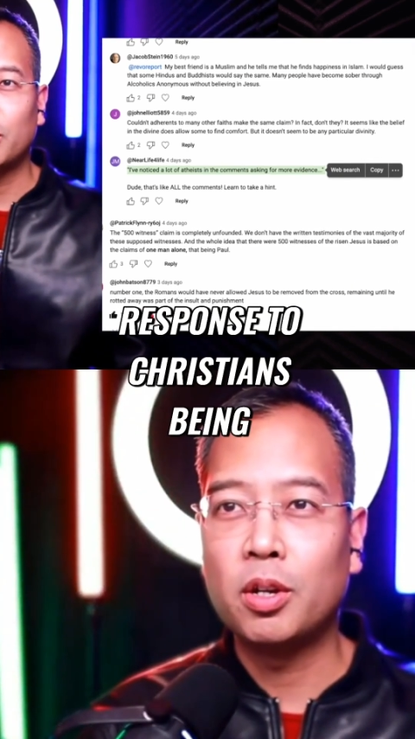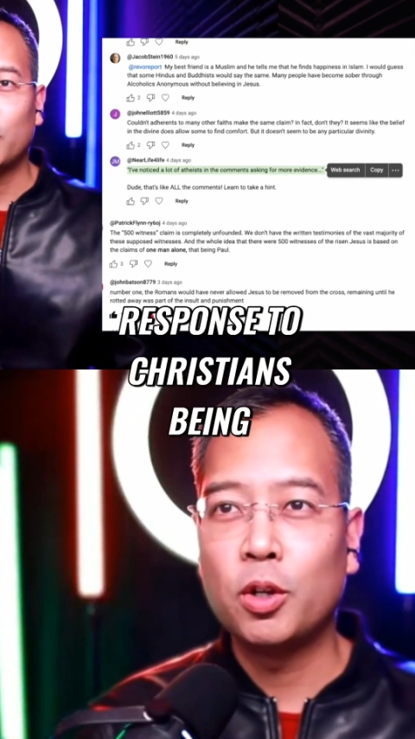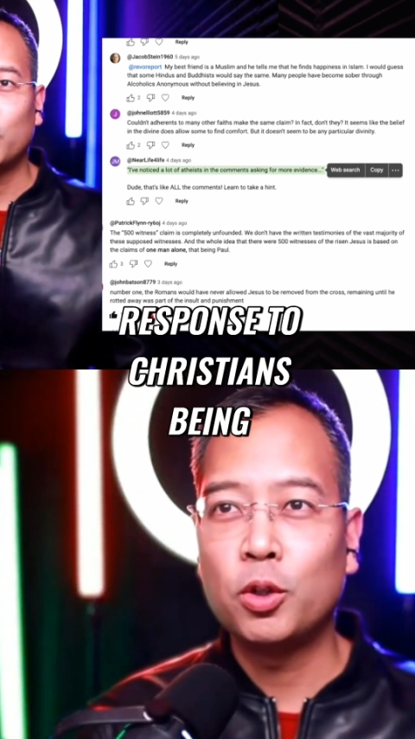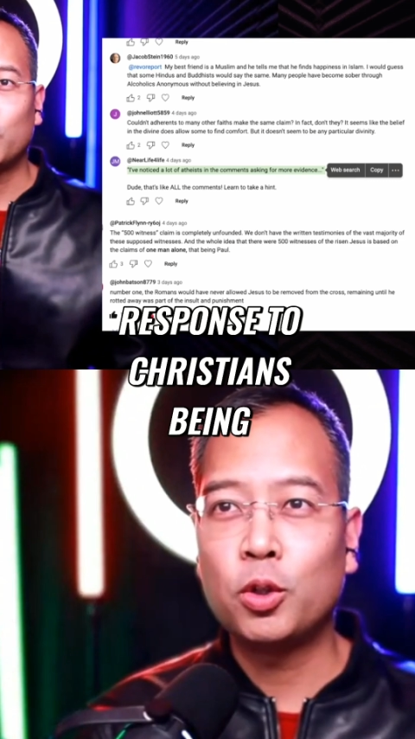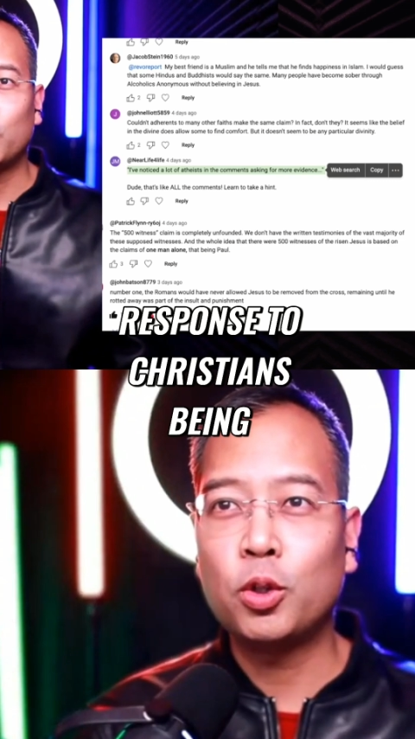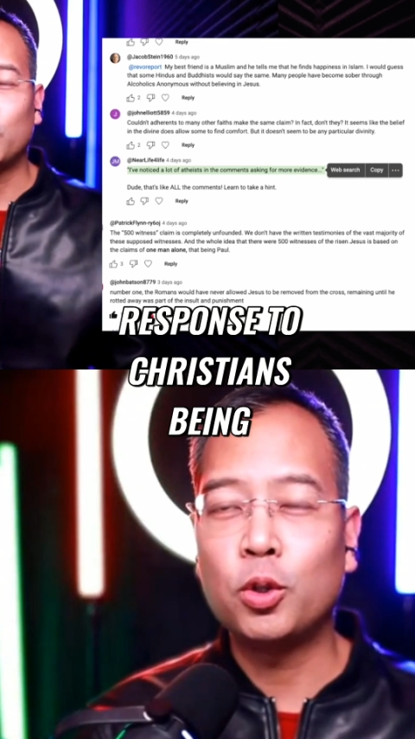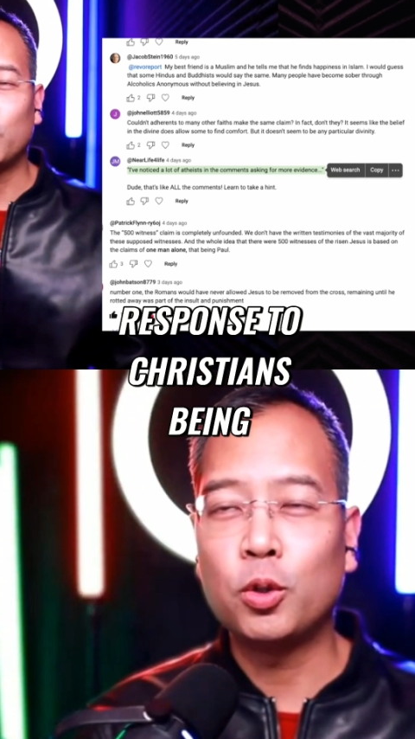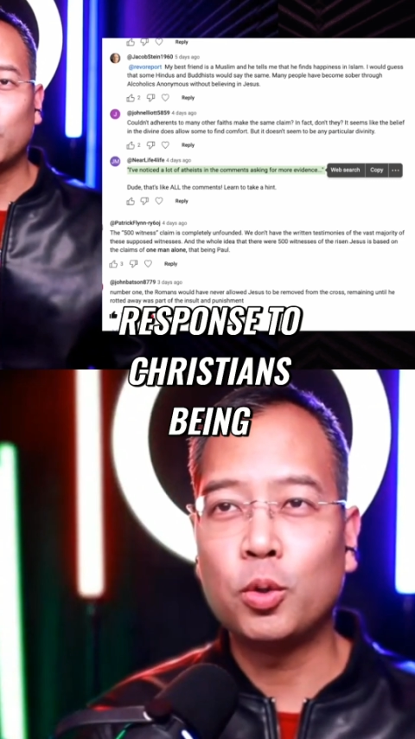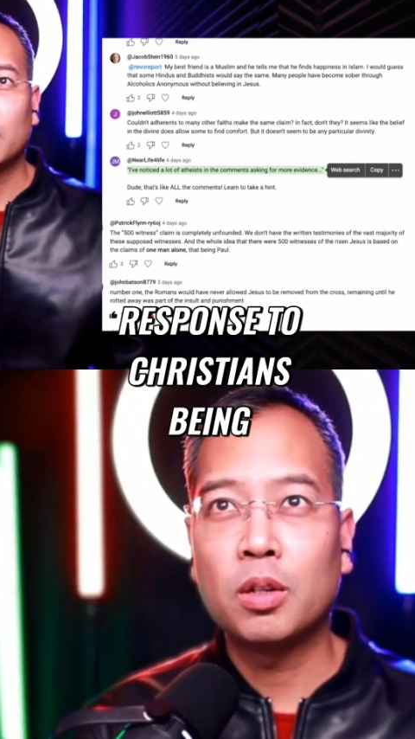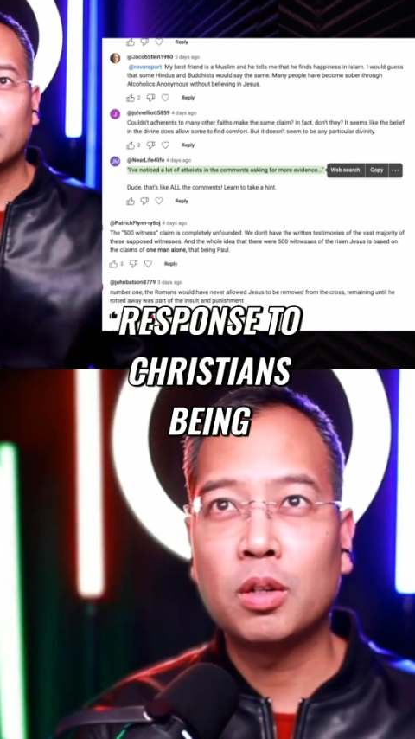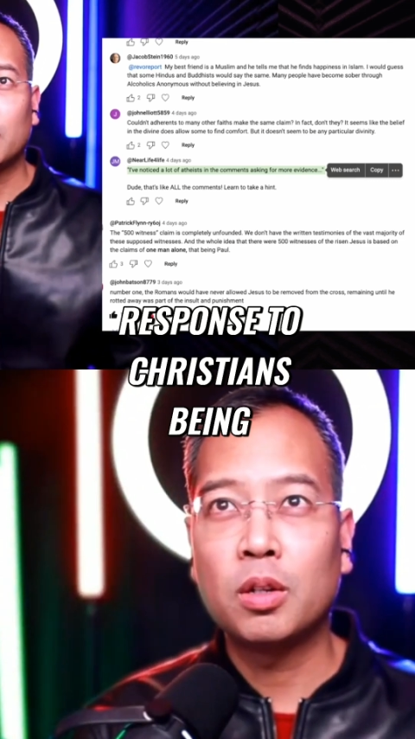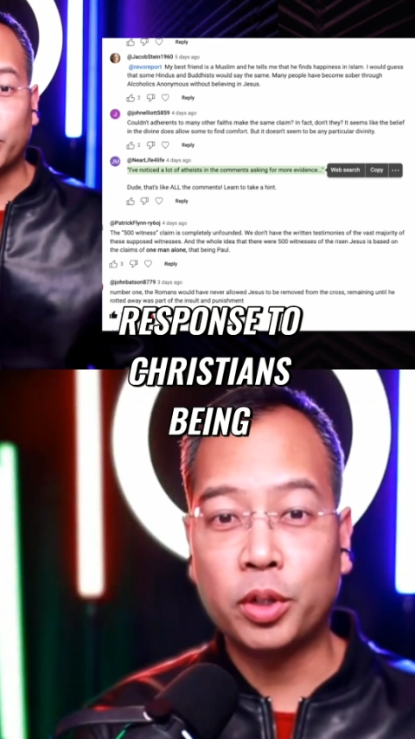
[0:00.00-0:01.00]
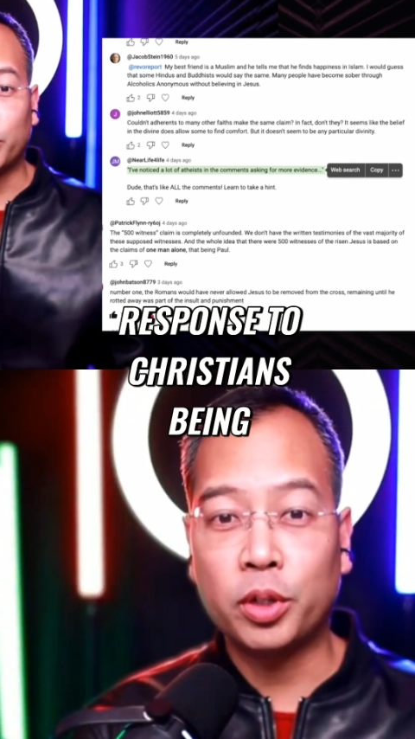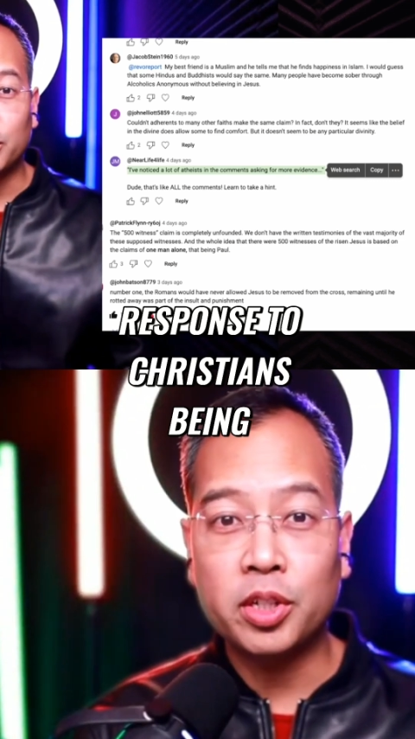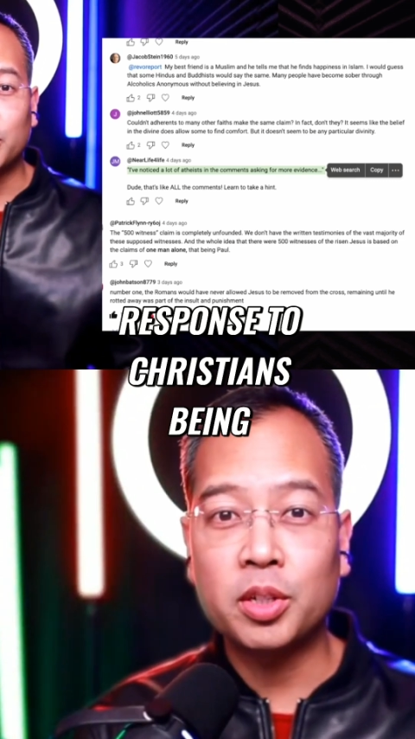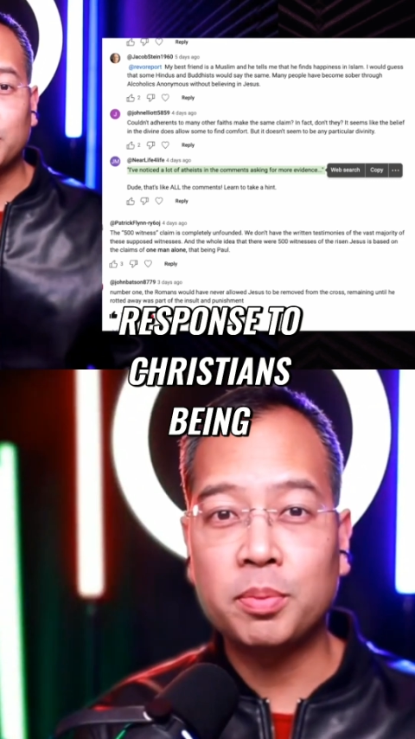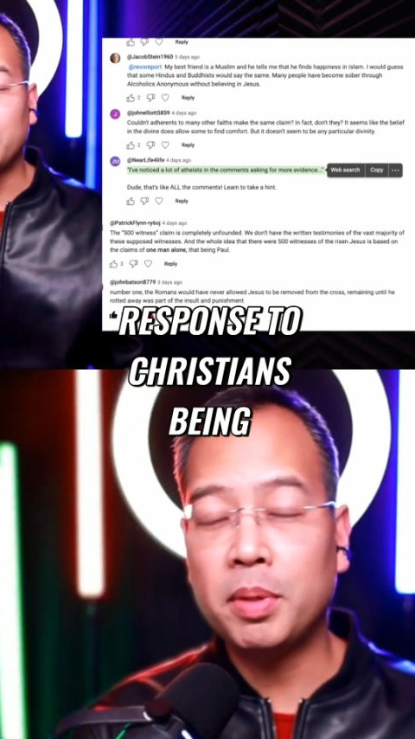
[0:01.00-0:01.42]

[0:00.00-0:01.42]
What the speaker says: to Christians being